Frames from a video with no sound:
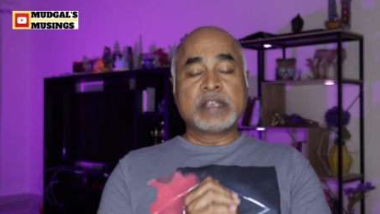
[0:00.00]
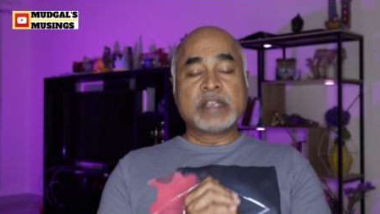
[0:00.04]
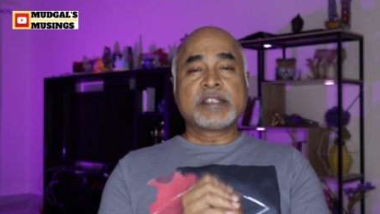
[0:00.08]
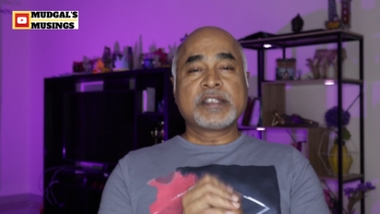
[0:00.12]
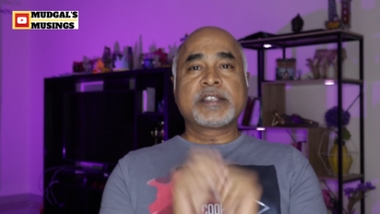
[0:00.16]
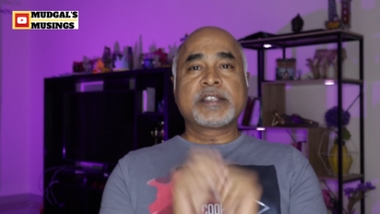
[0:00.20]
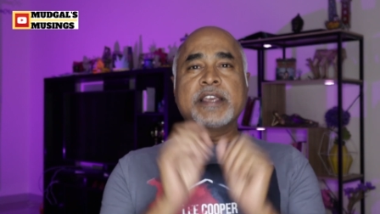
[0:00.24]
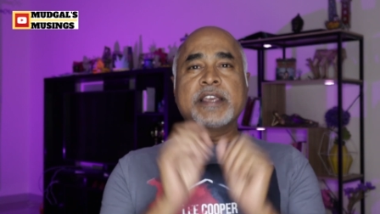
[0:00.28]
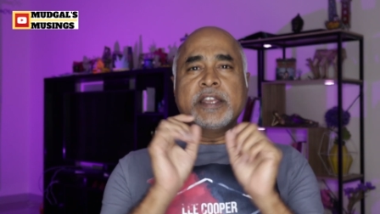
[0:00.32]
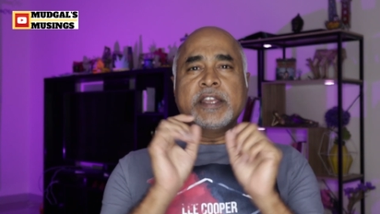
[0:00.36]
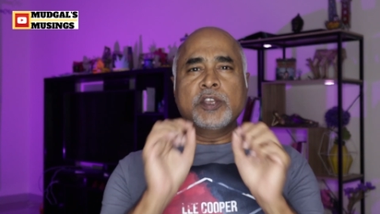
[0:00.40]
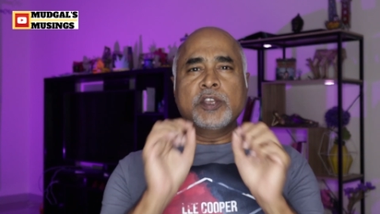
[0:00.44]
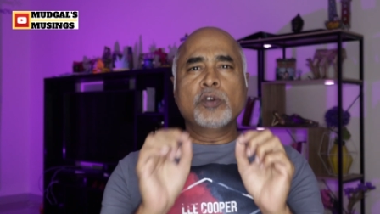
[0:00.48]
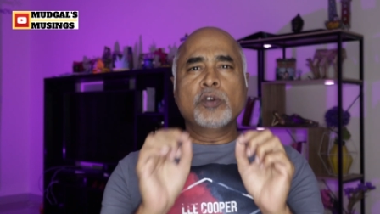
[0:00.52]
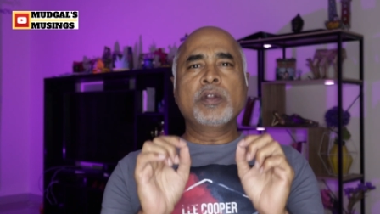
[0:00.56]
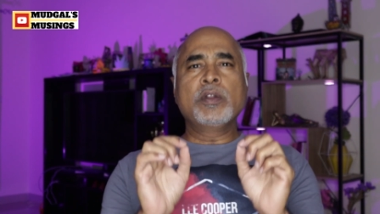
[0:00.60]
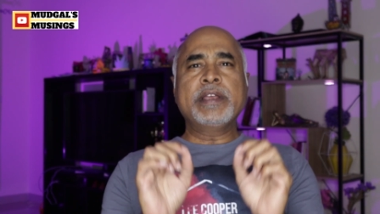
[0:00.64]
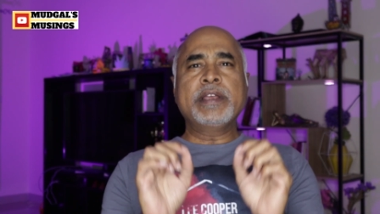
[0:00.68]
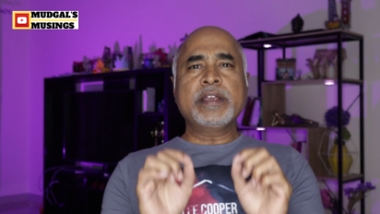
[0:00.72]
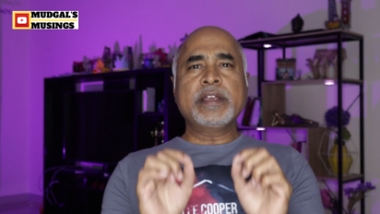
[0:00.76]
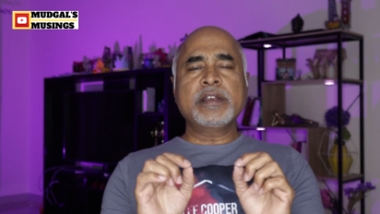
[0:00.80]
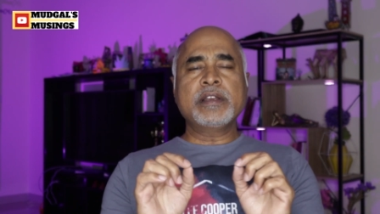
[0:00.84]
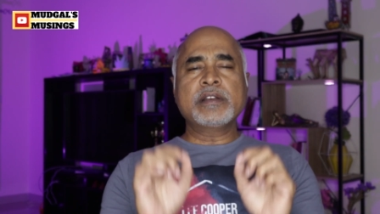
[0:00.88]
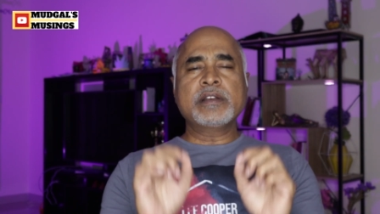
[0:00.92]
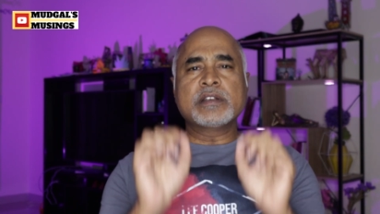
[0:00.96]

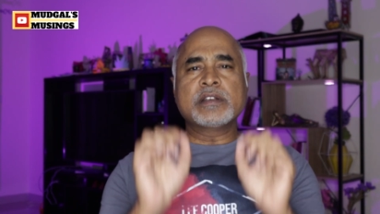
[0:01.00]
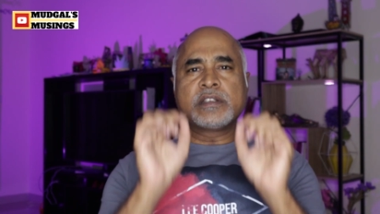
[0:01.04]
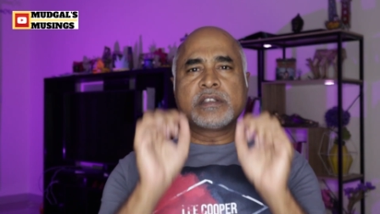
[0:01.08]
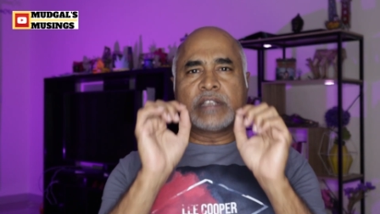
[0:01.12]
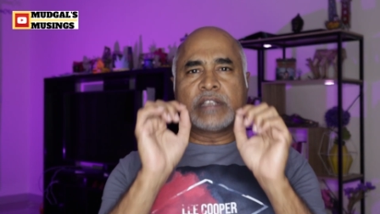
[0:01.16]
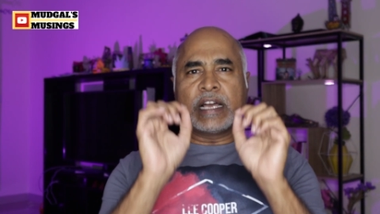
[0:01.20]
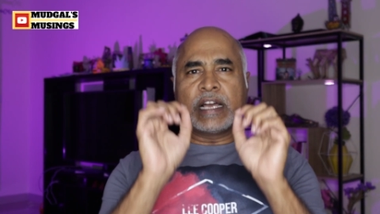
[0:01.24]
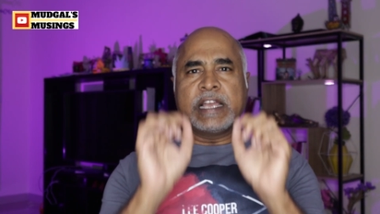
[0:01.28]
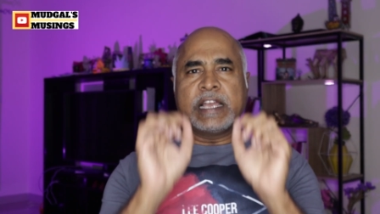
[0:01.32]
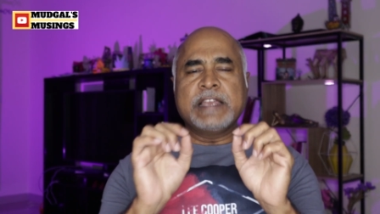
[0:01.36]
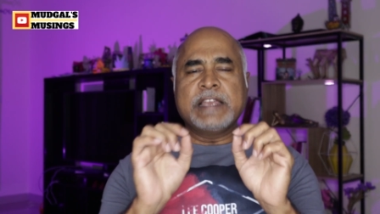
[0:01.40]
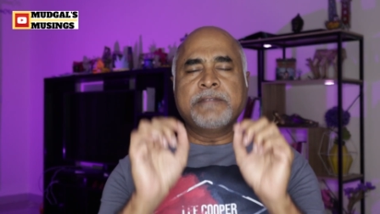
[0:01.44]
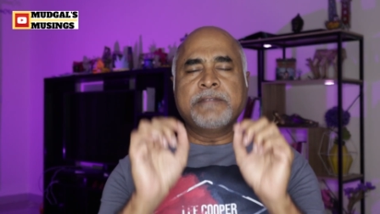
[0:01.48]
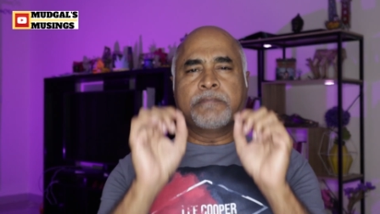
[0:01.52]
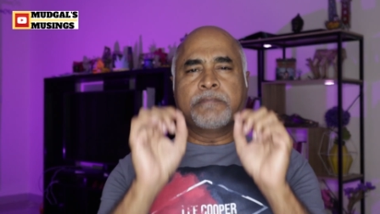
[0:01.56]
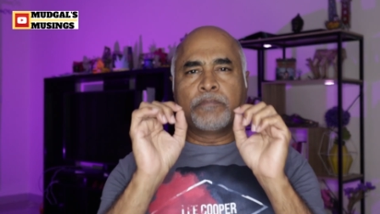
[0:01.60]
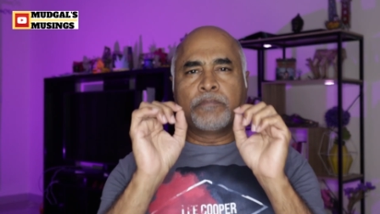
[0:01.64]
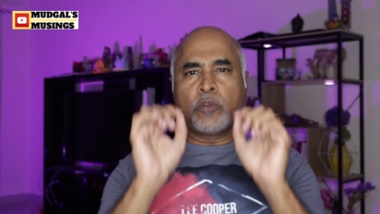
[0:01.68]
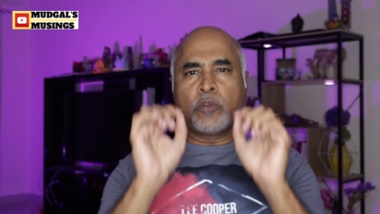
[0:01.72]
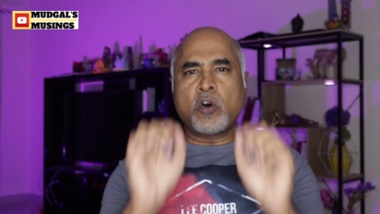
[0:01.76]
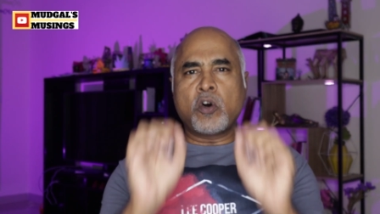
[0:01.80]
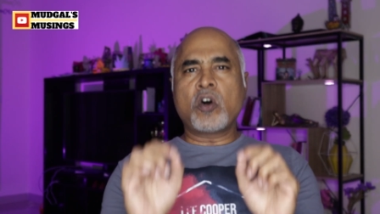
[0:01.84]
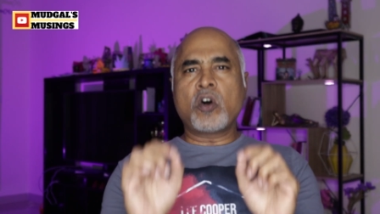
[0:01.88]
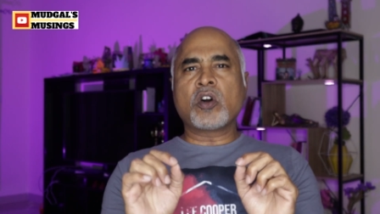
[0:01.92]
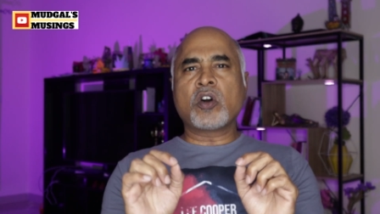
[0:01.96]
Scheduling time
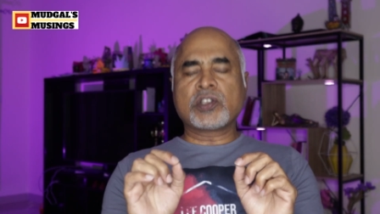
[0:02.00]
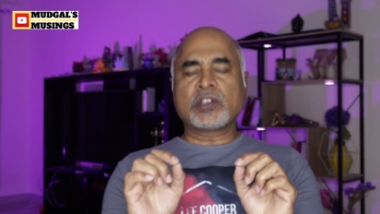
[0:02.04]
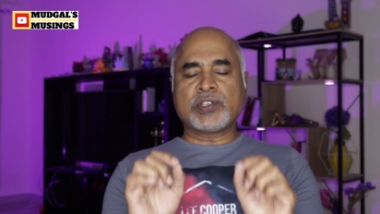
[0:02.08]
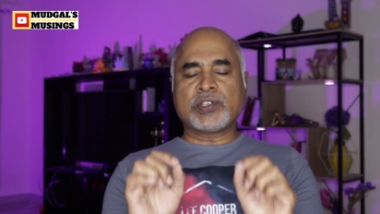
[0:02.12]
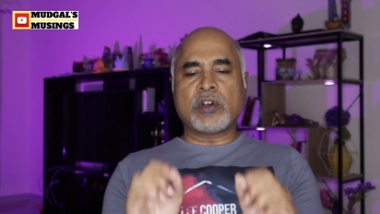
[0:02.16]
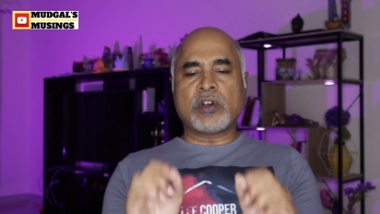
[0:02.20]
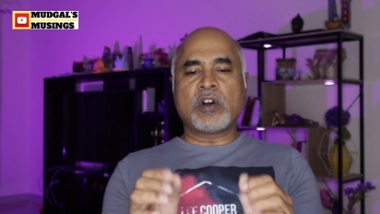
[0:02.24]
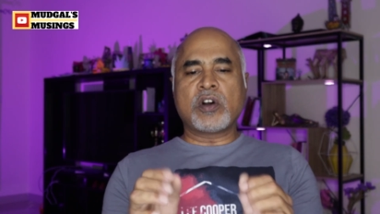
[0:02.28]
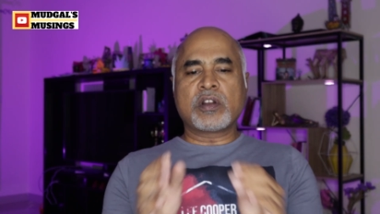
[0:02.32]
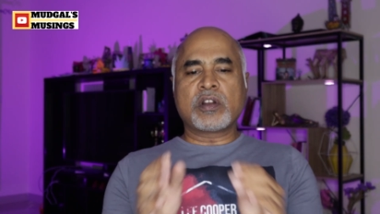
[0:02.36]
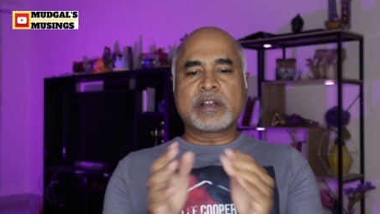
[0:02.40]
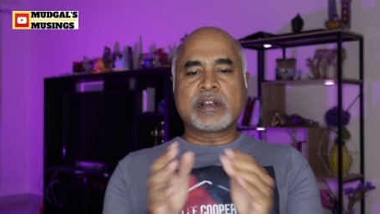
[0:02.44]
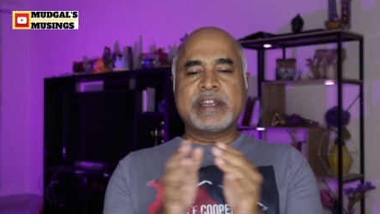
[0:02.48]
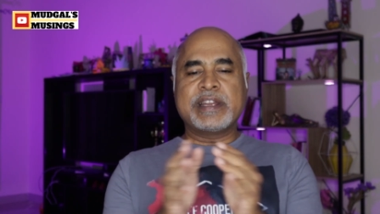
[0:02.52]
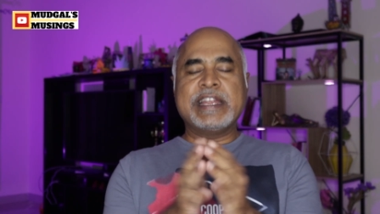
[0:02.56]
blocks or